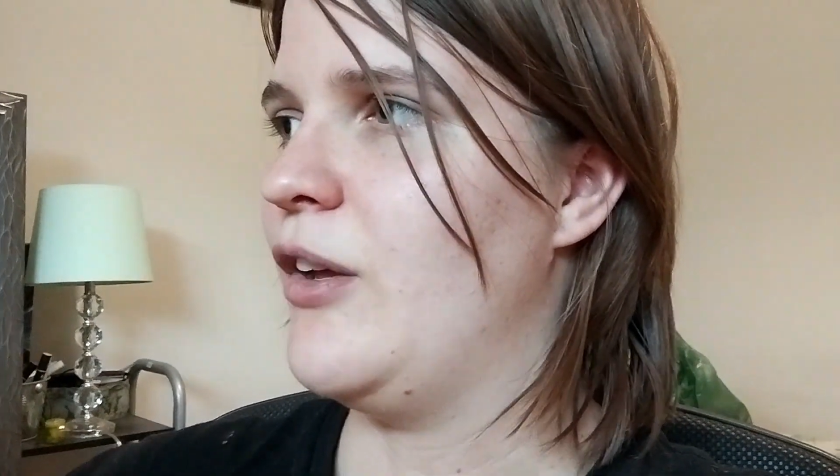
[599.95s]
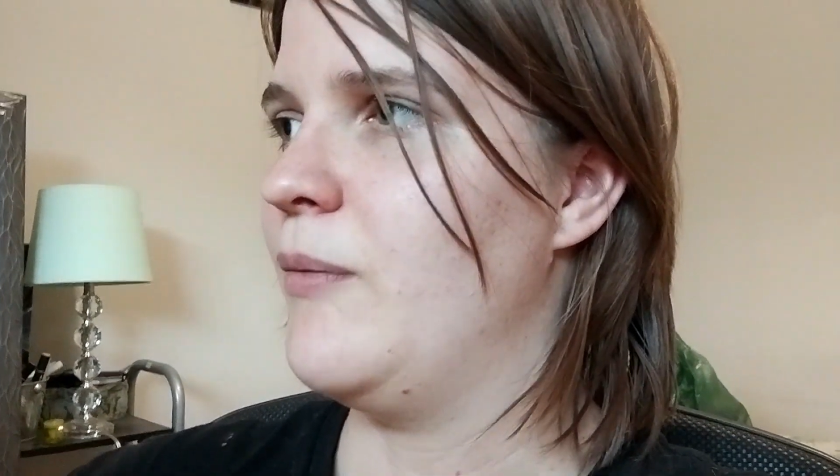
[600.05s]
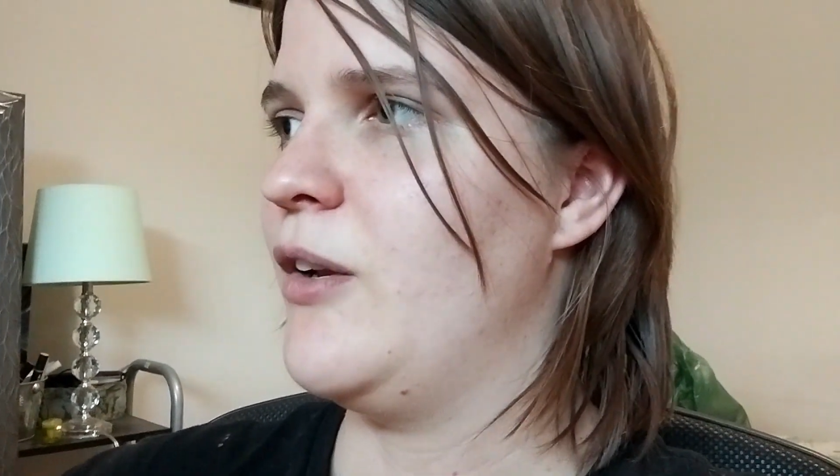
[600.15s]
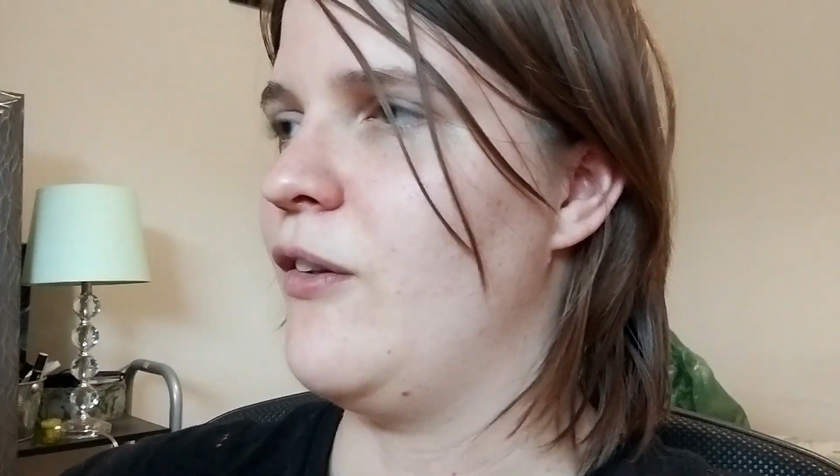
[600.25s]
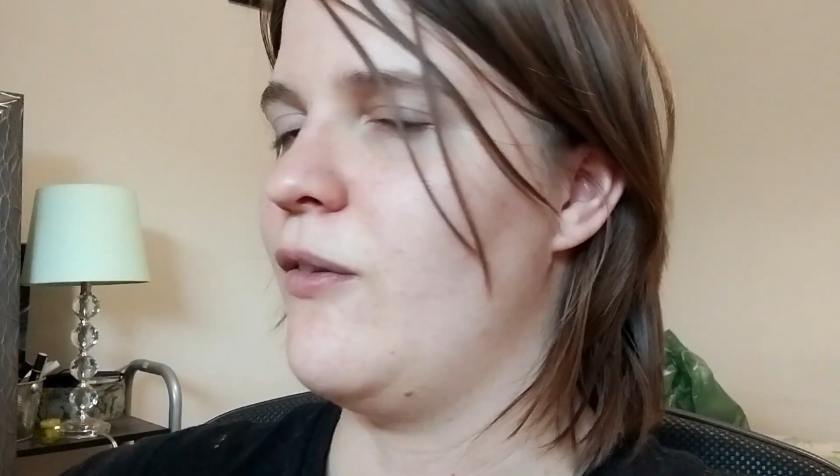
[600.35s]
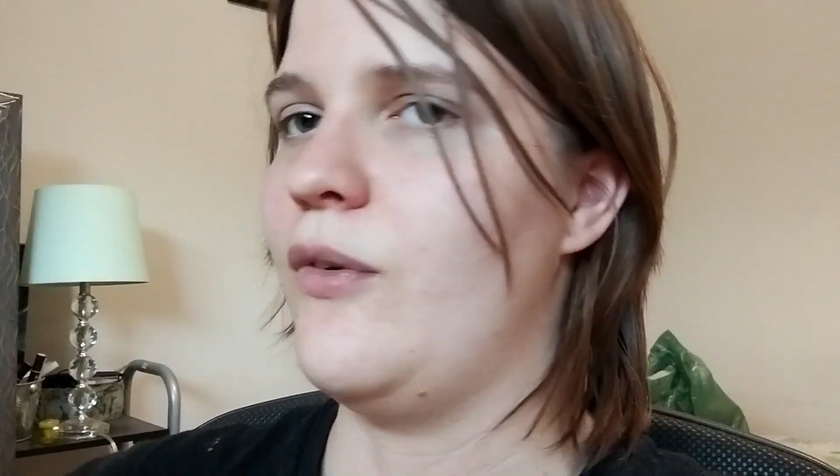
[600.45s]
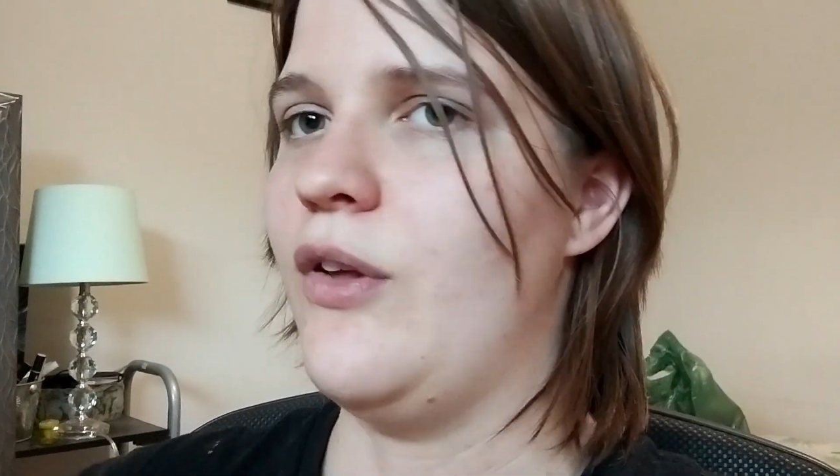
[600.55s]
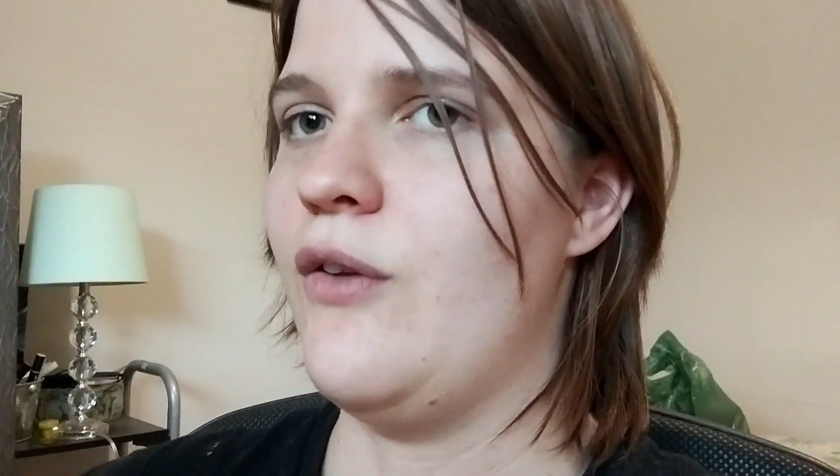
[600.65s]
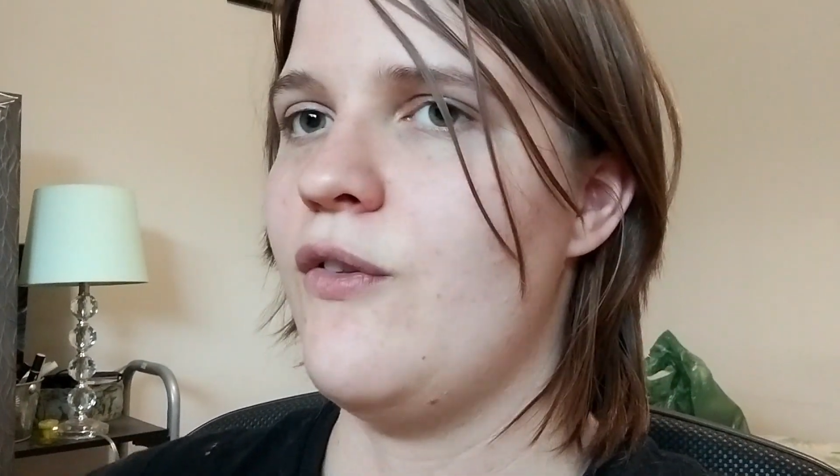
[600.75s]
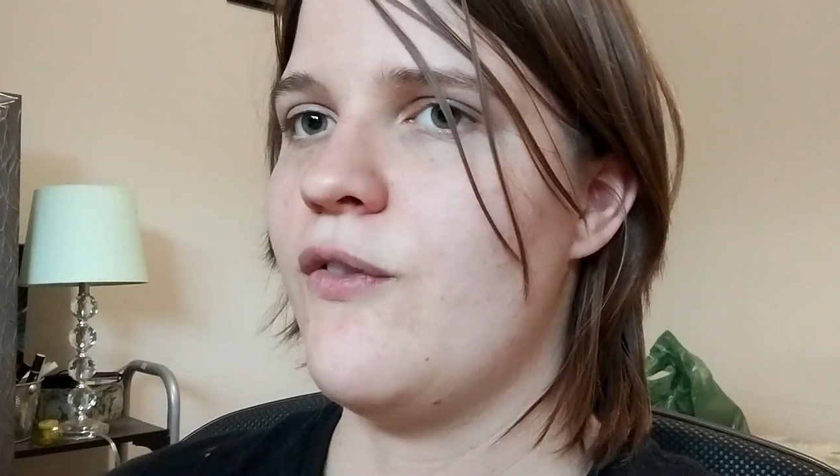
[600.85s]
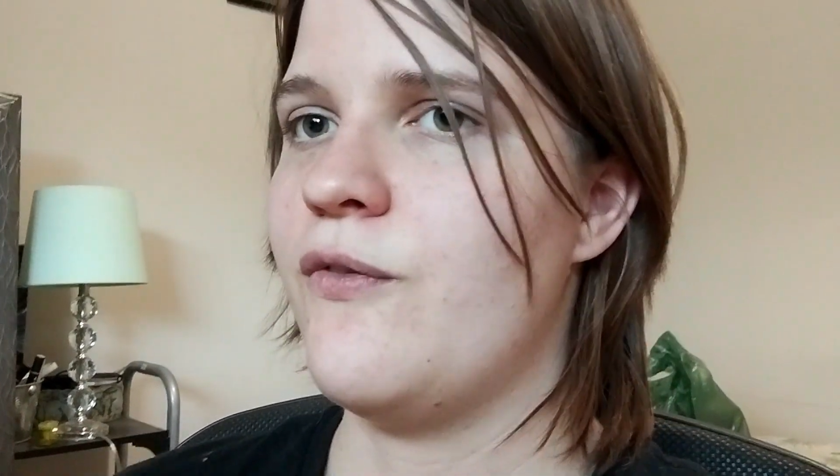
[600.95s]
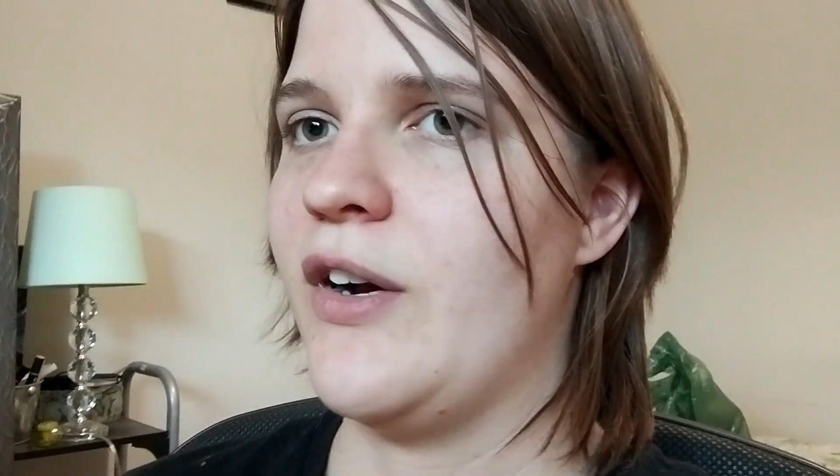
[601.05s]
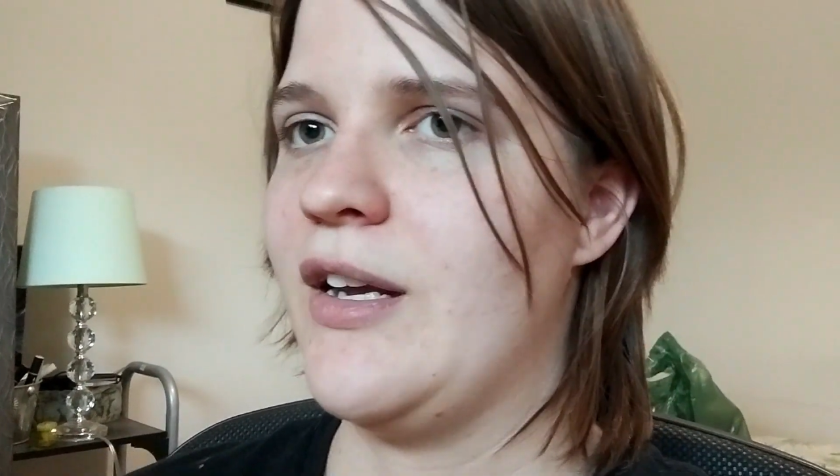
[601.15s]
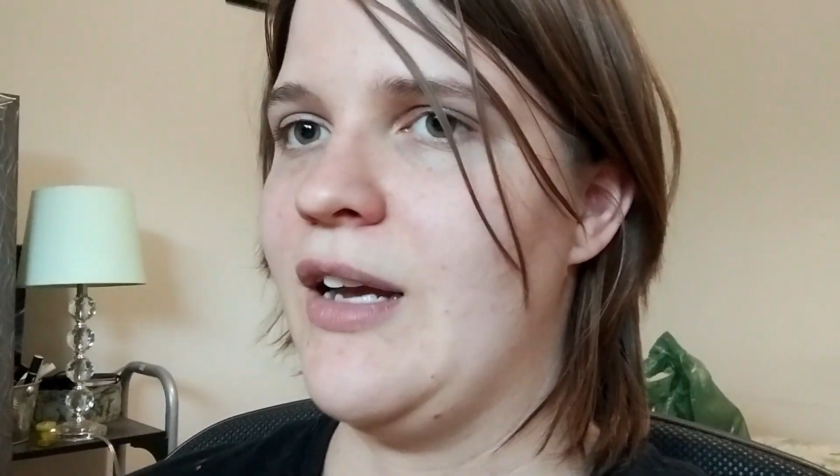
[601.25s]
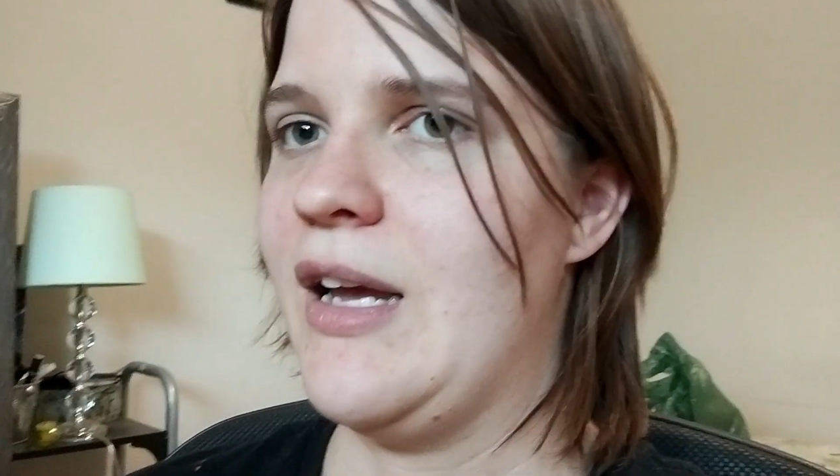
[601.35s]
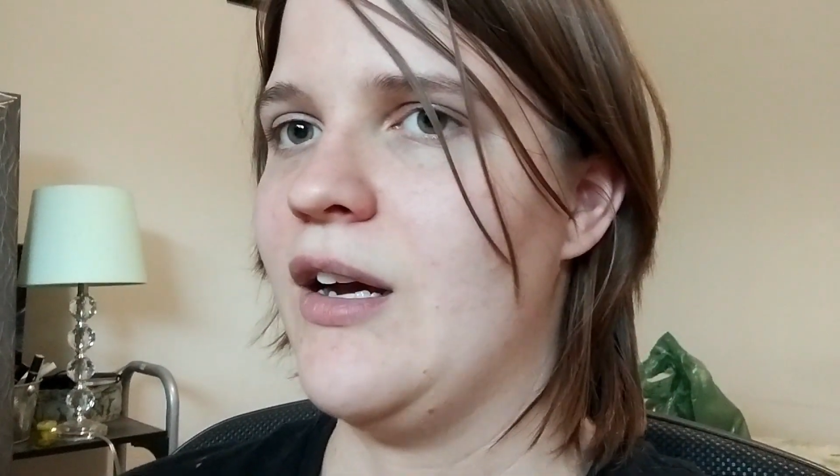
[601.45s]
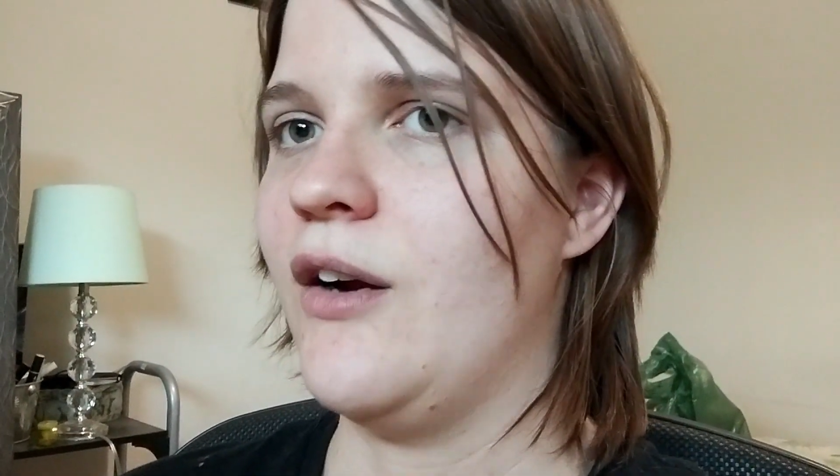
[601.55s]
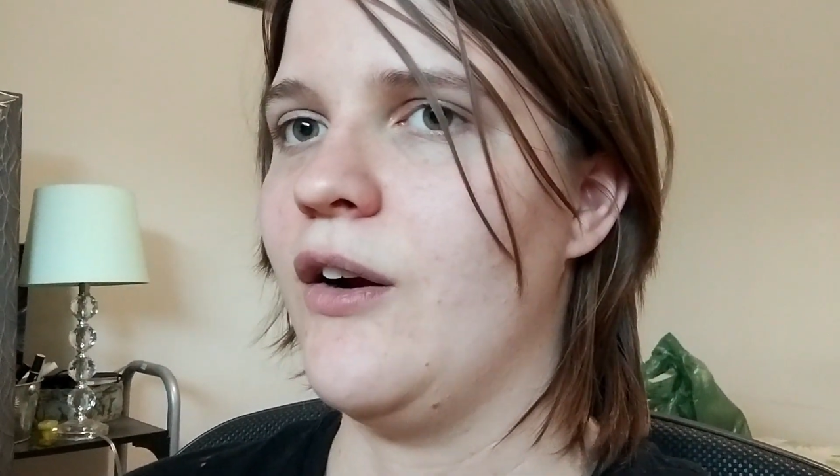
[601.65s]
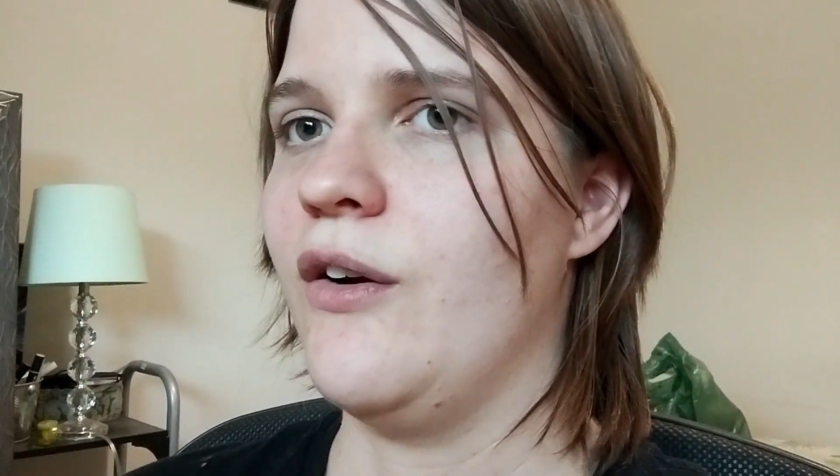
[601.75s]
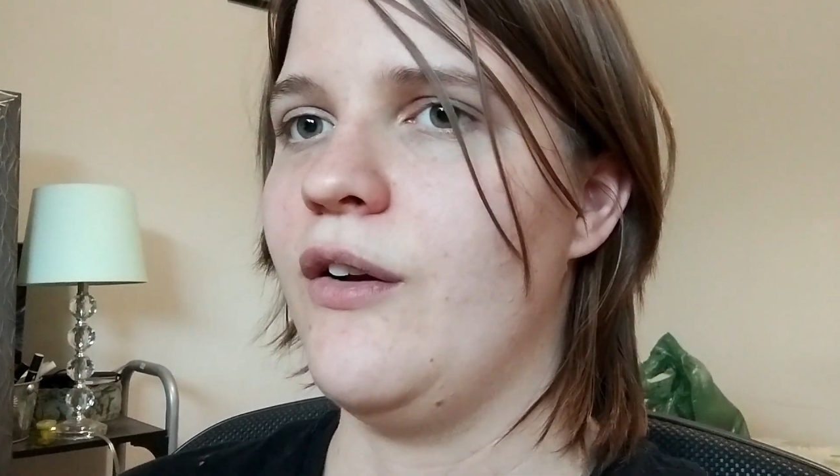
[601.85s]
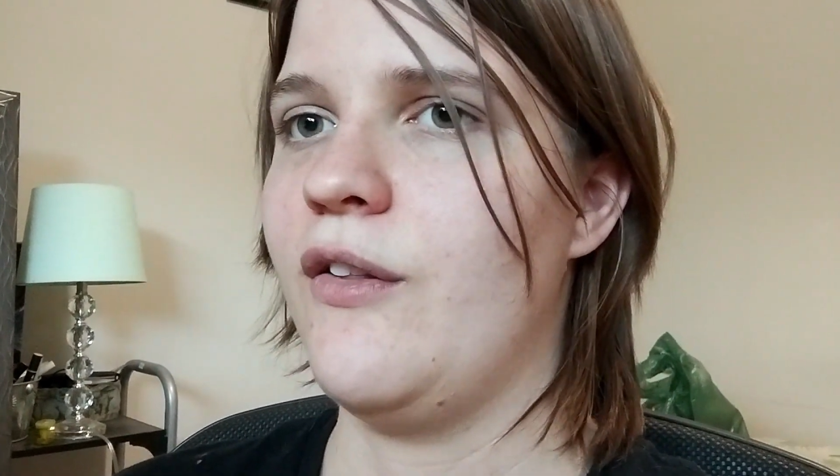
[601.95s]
might as well use fucking AI art. It's